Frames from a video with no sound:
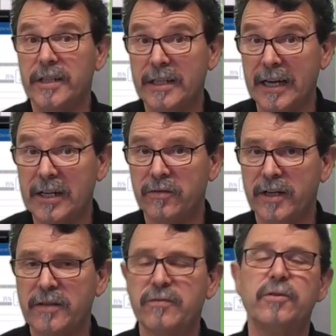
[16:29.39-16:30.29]

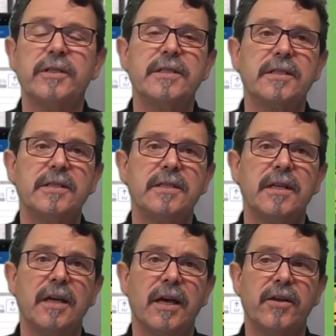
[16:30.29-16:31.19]
gateway, for instance,
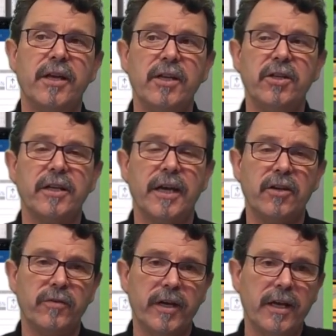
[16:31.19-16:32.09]
and the heating
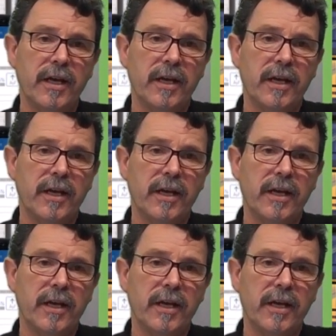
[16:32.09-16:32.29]
gateway